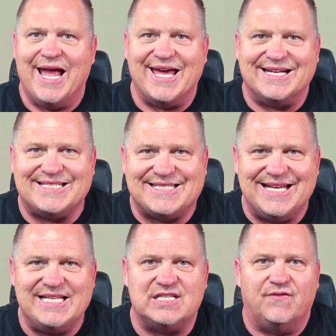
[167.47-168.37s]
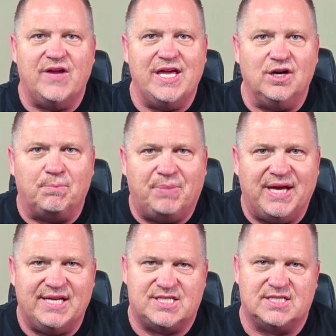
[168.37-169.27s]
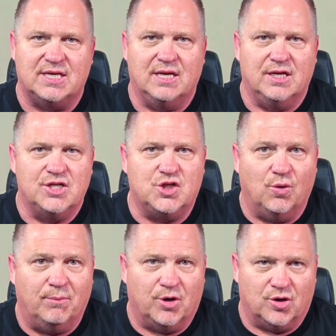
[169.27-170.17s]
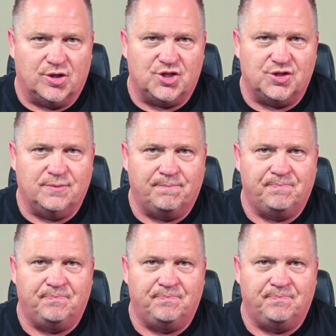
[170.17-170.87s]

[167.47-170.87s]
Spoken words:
and a sense of inner peace to emerge.